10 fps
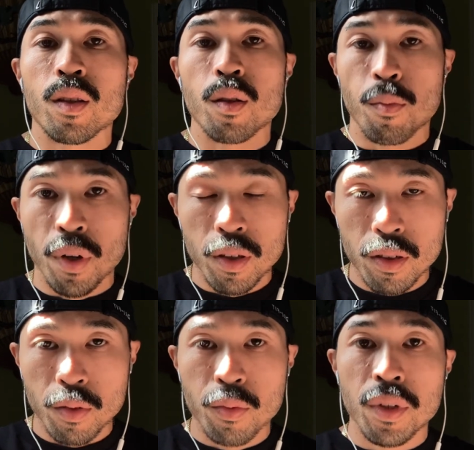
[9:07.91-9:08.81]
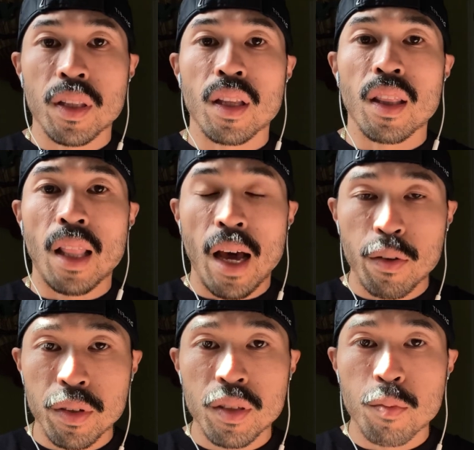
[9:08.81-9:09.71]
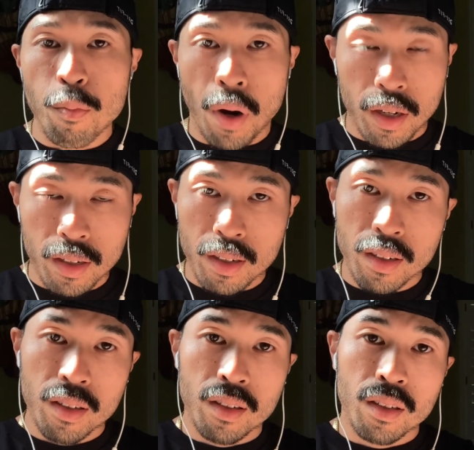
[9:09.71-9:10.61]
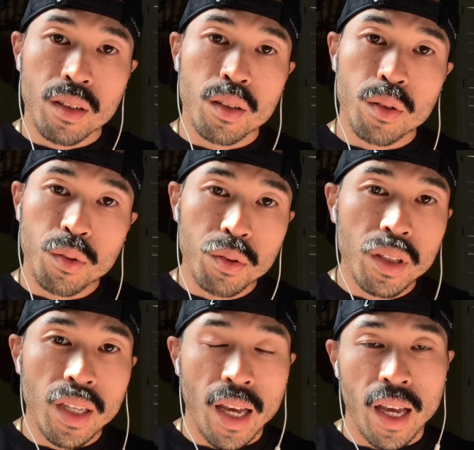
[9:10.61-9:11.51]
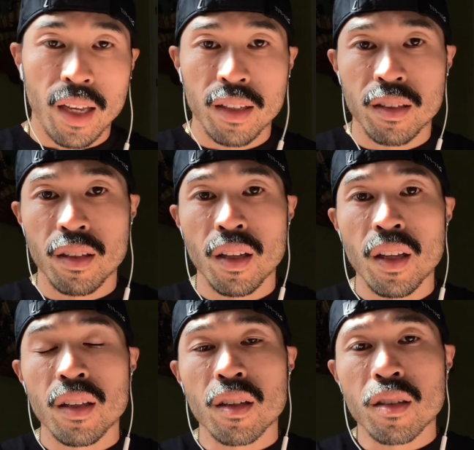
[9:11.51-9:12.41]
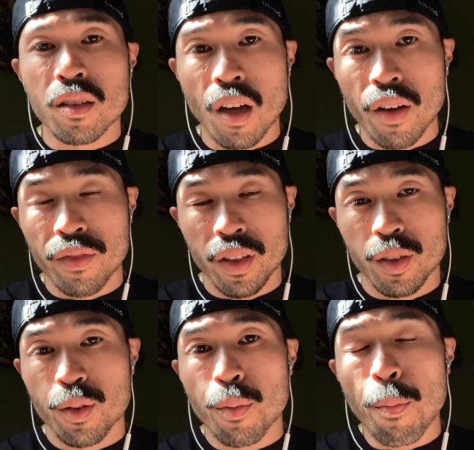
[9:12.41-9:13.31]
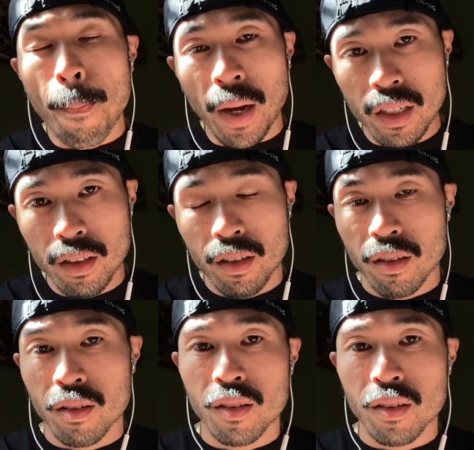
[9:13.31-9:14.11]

The person with the loudest bark usually has the softest bite.